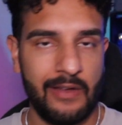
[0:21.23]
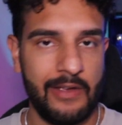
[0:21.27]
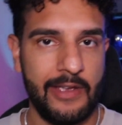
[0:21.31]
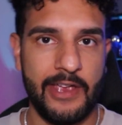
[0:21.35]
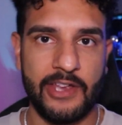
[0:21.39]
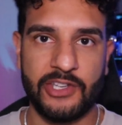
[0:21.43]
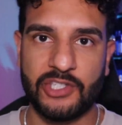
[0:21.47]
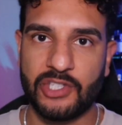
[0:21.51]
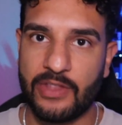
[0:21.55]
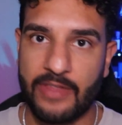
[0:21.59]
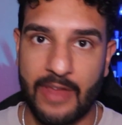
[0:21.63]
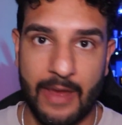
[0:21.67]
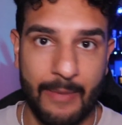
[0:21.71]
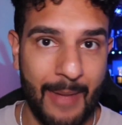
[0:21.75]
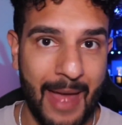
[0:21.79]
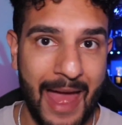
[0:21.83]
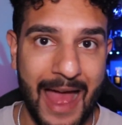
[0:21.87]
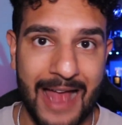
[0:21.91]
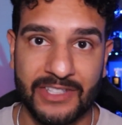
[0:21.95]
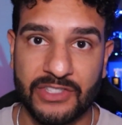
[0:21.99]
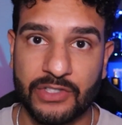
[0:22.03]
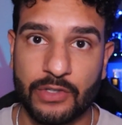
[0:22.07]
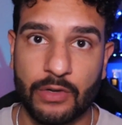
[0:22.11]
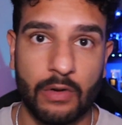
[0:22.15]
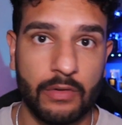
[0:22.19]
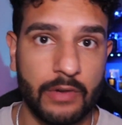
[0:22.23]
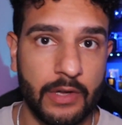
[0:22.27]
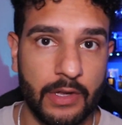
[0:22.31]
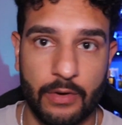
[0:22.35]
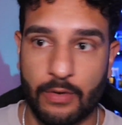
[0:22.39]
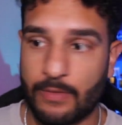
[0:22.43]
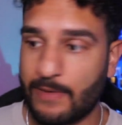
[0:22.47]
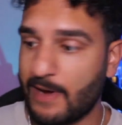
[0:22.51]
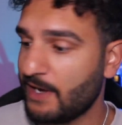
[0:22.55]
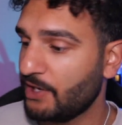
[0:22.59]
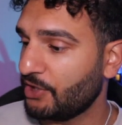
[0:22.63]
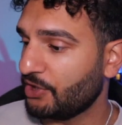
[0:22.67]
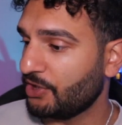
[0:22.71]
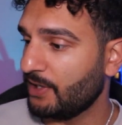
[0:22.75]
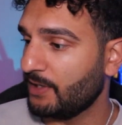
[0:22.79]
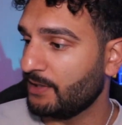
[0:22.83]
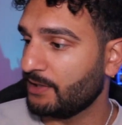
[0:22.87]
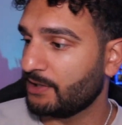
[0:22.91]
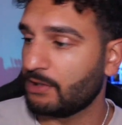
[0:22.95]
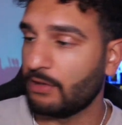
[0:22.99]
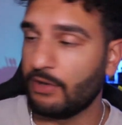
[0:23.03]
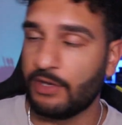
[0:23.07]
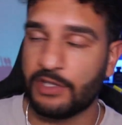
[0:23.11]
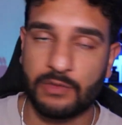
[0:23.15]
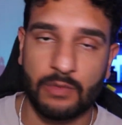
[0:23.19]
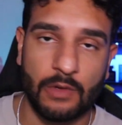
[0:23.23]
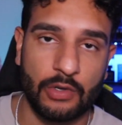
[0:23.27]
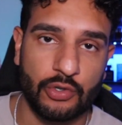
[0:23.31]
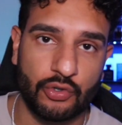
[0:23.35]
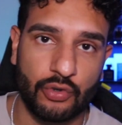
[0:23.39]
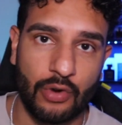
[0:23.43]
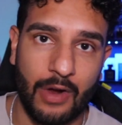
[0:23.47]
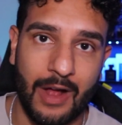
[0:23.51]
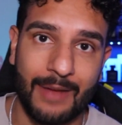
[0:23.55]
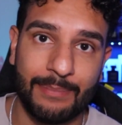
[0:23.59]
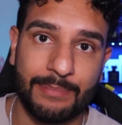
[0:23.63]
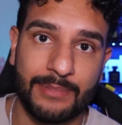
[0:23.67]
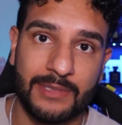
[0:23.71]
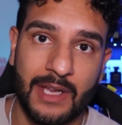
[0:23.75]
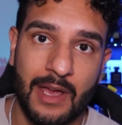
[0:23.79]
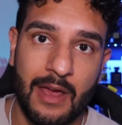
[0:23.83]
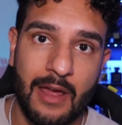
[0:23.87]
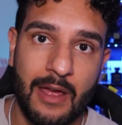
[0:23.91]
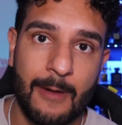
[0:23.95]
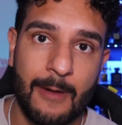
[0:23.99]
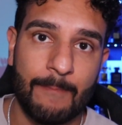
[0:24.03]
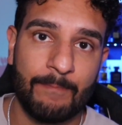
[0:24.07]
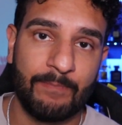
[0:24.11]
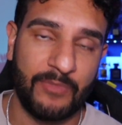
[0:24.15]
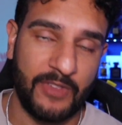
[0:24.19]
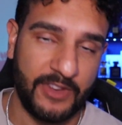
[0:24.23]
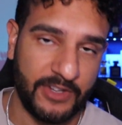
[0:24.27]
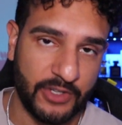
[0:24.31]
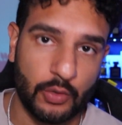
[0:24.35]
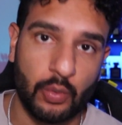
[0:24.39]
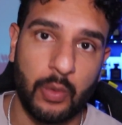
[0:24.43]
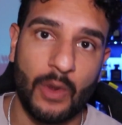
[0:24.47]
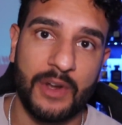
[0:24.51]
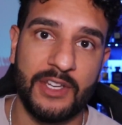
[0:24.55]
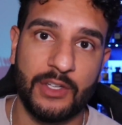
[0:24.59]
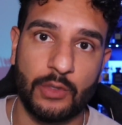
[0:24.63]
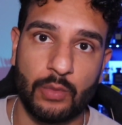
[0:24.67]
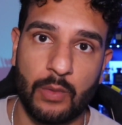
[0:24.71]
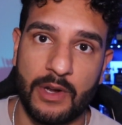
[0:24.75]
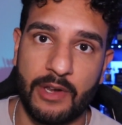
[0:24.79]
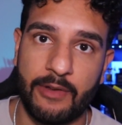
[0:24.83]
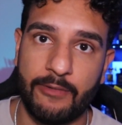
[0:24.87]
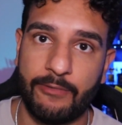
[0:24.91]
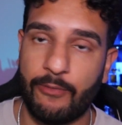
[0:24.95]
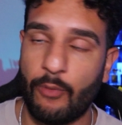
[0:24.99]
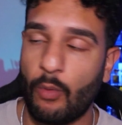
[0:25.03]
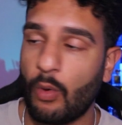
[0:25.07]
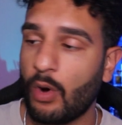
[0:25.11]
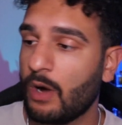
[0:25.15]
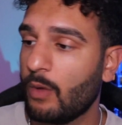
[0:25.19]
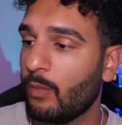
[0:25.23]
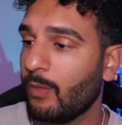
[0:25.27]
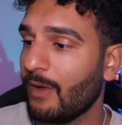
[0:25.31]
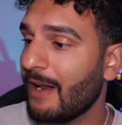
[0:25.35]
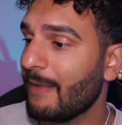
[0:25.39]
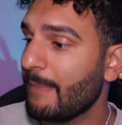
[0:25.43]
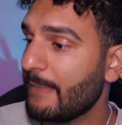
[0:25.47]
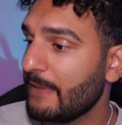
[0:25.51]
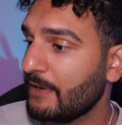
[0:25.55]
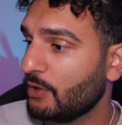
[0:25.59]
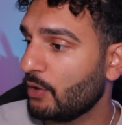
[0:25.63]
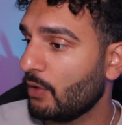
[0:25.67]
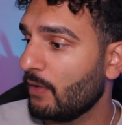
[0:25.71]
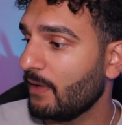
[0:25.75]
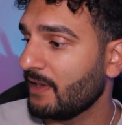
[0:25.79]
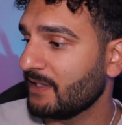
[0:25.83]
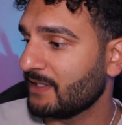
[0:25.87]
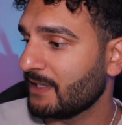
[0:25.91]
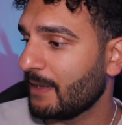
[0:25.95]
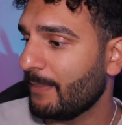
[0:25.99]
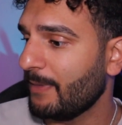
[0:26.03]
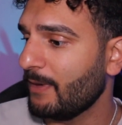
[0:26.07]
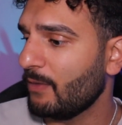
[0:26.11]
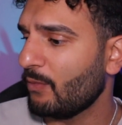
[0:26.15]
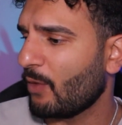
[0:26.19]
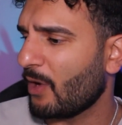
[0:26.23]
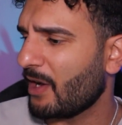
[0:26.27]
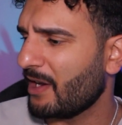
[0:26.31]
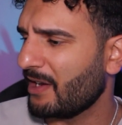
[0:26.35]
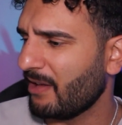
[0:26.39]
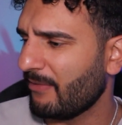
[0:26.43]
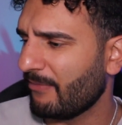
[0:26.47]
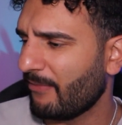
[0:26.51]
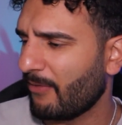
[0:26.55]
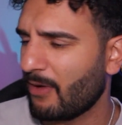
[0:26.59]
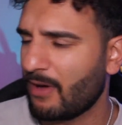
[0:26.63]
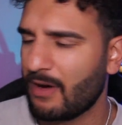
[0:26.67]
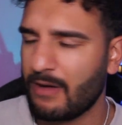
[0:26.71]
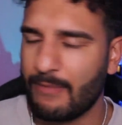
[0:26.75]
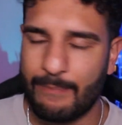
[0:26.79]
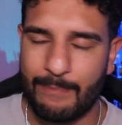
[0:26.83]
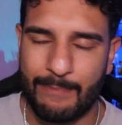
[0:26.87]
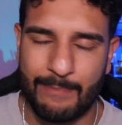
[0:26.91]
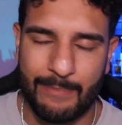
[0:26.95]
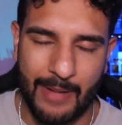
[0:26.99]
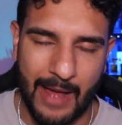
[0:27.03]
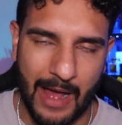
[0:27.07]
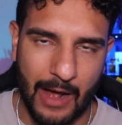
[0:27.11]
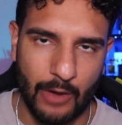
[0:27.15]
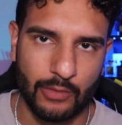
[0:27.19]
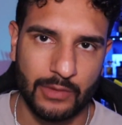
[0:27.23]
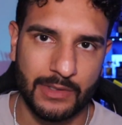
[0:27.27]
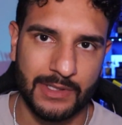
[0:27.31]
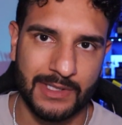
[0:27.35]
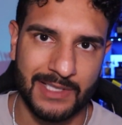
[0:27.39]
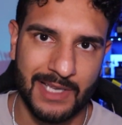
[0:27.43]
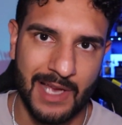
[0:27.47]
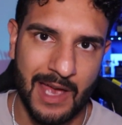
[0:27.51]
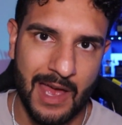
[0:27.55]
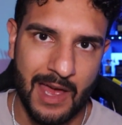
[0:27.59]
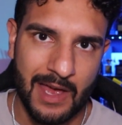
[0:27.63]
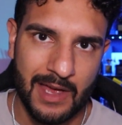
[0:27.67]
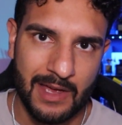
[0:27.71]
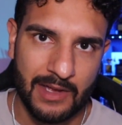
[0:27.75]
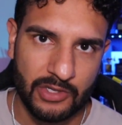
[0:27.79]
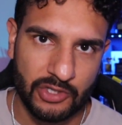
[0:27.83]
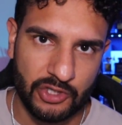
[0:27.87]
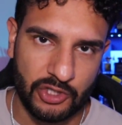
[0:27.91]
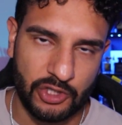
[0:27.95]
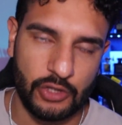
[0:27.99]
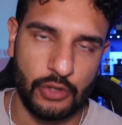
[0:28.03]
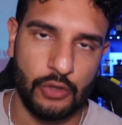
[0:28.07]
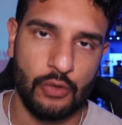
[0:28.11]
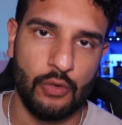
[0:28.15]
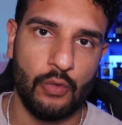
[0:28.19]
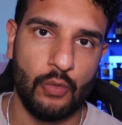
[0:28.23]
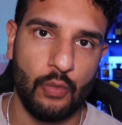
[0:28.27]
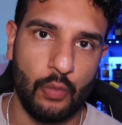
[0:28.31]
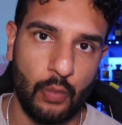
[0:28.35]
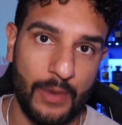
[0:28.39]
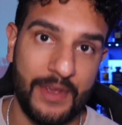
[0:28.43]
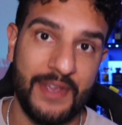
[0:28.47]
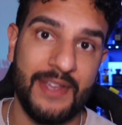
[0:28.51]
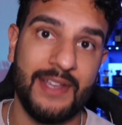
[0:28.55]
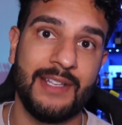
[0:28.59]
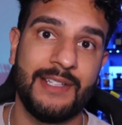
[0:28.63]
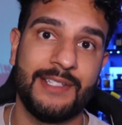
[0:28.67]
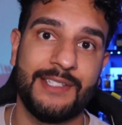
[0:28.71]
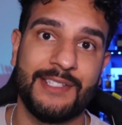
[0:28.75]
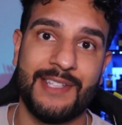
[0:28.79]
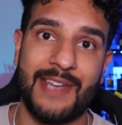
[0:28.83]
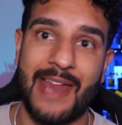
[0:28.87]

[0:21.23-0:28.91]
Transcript: Each of them has their own iteration. So this one dropped in 2024. What I've been doing is I've been wearing it for about 2 weeks